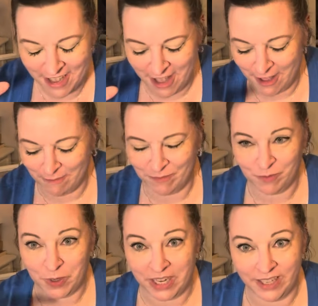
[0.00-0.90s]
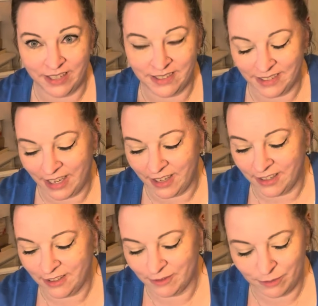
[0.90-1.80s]
um, when it gets
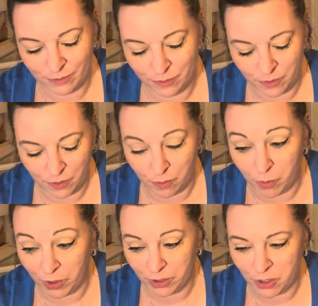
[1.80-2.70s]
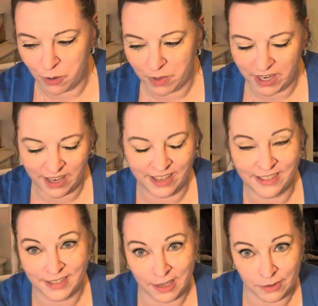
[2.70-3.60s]
like, the more humid it
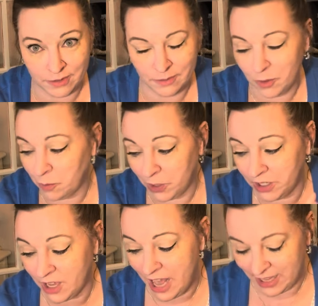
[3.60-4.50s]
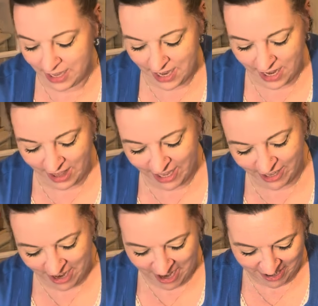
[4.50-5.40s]
is out, the more cotton candy like
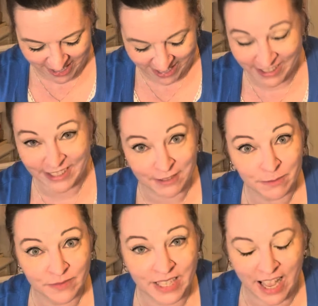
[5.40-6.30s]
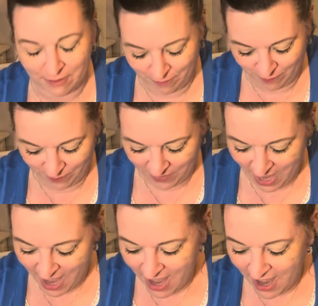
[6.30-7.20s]
your hair gets. Yeah.
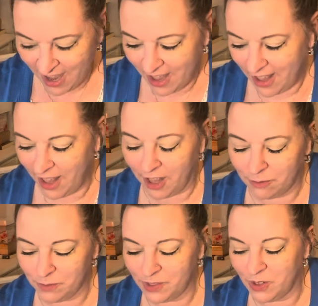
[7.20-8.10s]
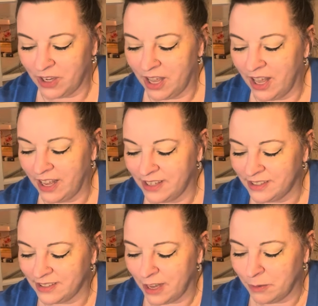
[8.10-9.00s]
Um, so you
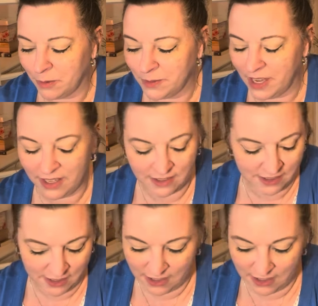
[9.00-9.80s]
guys, I'm obsessed.